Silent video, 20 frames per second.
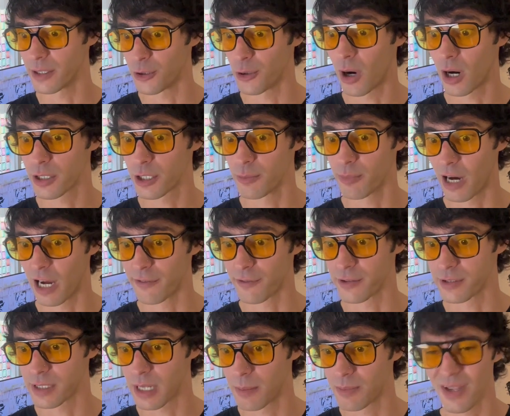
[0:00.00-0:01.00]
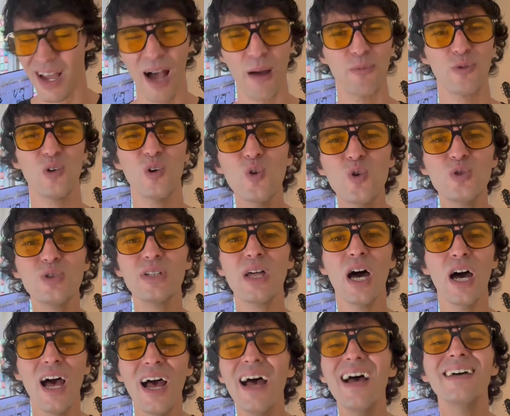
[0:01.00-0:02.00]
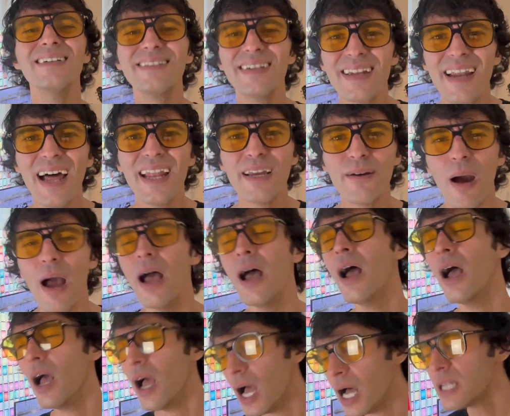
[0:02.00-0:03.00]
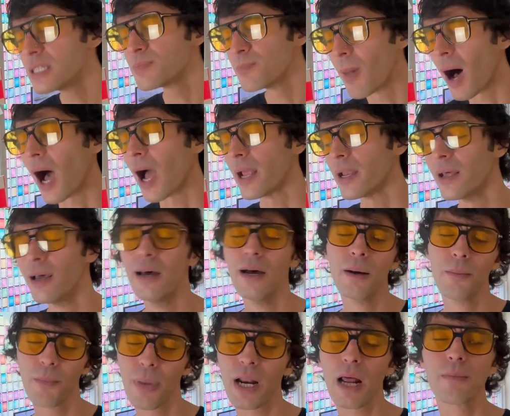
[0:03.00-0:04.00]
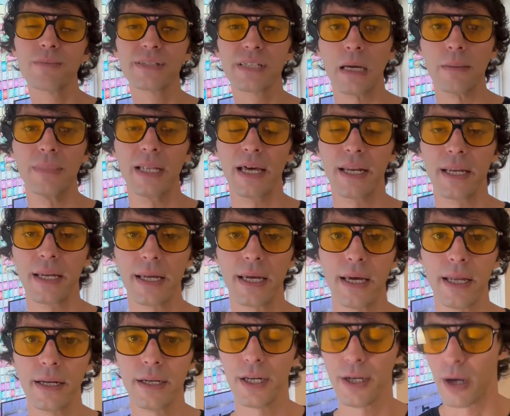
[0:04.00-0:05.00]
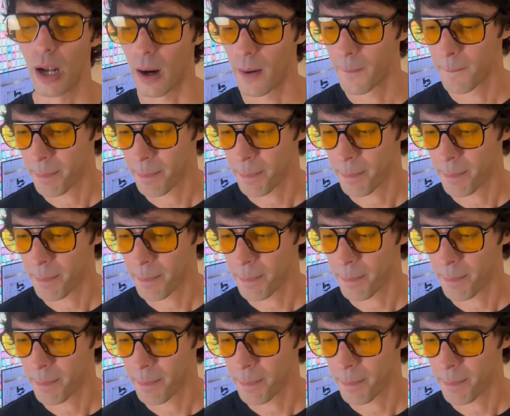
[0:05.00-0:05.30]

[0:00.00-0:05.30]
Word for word: you occupy for some time. Whose is it anyway? It's mine, but I'm subletting it. You know.